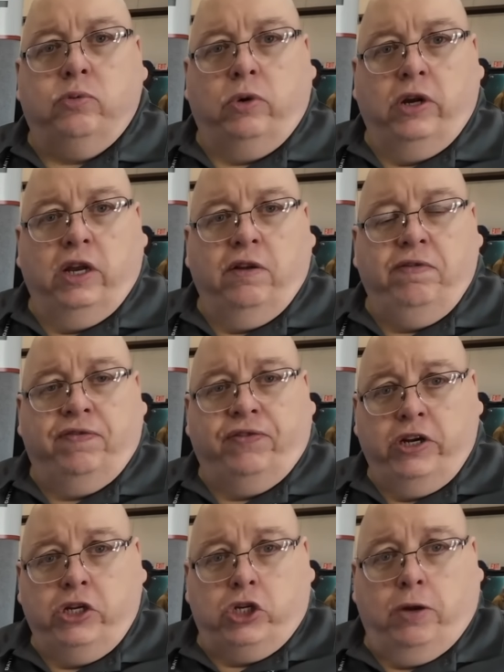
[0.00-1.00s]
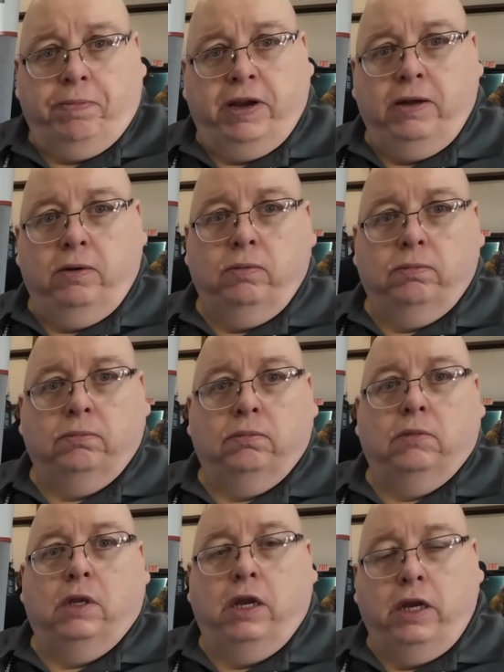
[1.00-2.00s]
We're going to give you free shipping
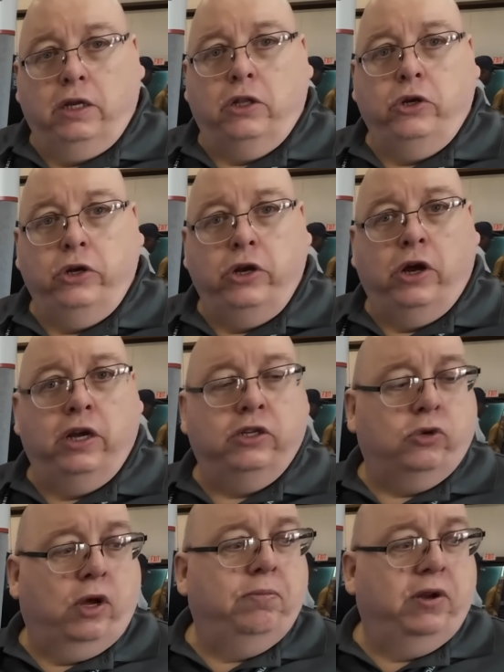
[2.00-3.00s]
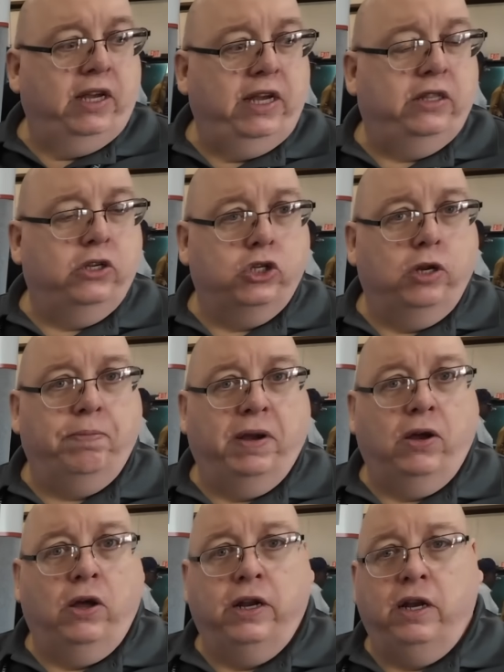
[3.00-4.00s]
included on it. So I'm going to eat the
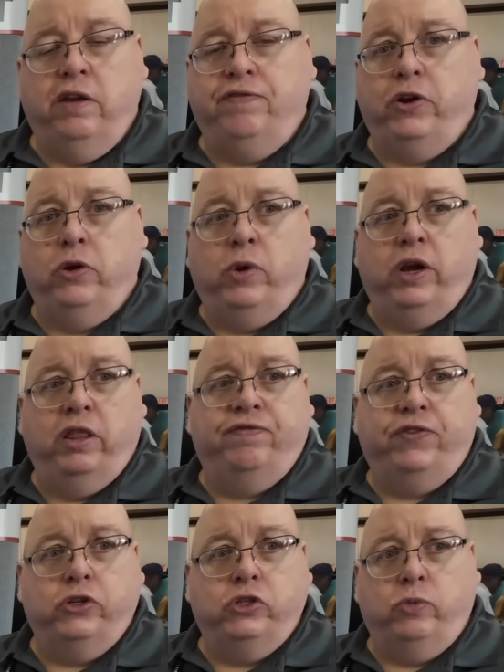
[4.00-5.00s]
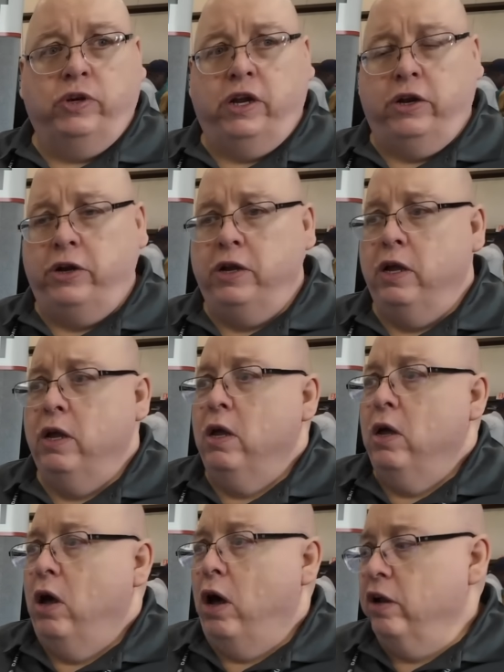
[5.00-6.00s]
shipping on it if you're one of the first 100
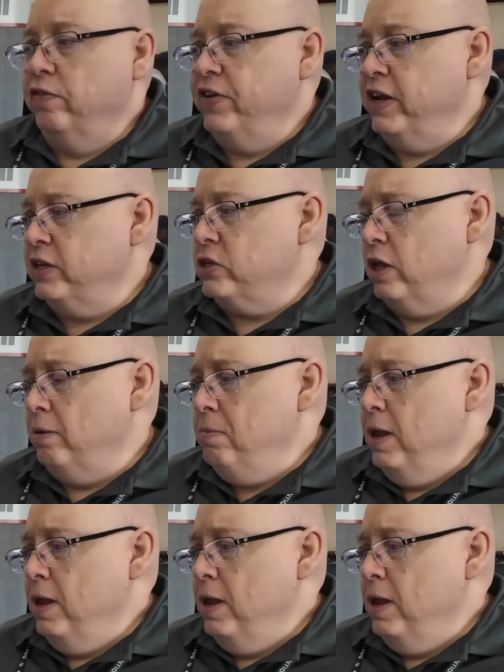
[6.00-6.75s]
on the Phoenix Club.